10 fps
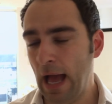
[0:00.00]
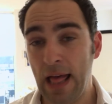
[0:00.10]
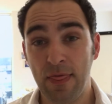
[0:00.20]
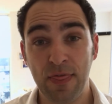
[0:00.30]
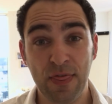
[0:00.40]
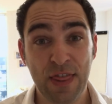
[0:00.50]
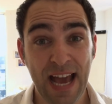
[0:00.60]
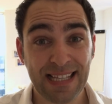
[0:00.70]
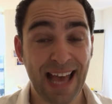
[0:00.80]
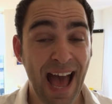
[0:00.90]
And
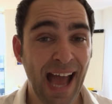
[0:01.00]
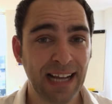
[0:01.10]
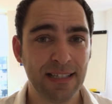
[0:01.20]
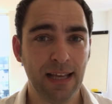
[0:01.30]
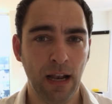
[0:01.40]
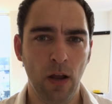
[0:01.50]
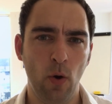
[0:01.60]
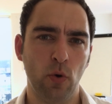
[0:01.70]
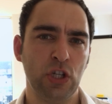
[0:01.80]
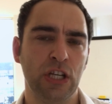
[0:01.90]
that act
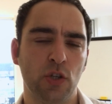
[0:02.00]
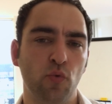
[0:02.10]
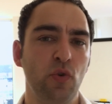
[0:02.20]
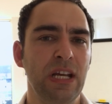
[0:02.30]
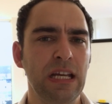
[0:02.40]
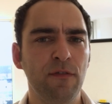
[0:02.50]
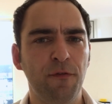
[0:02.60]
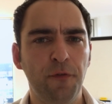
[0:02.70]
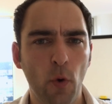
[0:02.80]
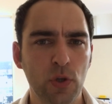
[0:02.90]
alone just
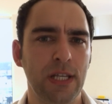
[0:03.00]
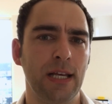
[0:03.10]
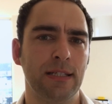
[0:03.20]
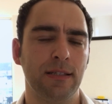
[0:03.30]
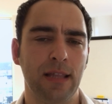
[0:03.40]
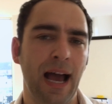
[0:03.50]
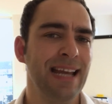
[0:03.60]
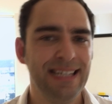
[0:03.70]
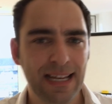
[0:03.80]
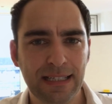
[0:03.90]
reinforces the
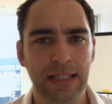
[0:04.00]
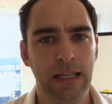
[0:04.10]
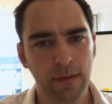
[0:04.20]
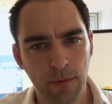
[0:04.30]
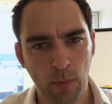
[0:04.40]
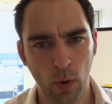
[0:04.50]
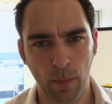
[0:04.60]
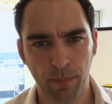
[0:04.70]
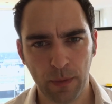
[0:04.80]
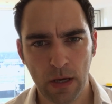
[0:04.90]
identity even more.
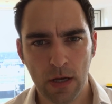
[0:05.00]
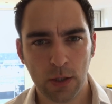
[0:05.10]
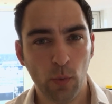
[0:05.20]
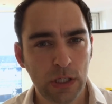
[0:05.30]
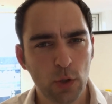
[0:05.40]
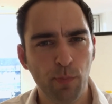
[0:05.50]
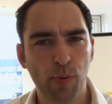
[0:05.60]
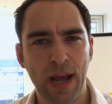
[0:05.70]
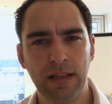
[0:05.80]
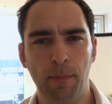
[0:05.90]
So we need to
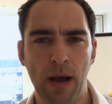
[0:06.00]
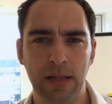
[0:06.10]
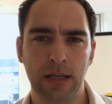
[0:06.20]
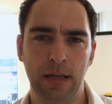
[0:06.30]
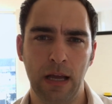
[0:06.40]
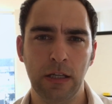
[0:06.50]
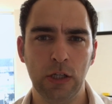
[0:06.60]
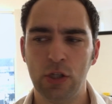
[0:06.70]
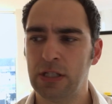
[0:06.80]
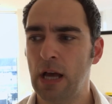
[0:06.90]
break the pattern and need
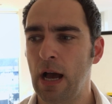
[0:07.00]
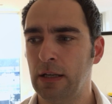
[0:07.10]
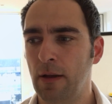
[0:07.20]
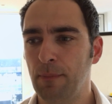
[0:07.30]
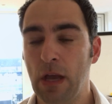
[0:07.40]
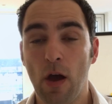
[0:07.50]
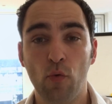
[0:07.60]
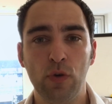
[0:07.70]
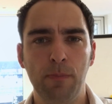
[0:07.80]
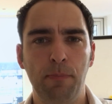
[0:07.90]
to start
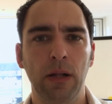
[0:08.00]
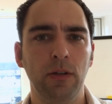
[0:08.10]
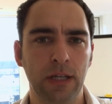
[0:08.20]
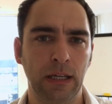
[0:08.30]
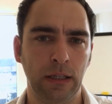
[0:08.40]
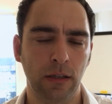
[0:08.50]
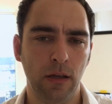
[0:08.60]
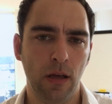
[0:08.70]
rebuilding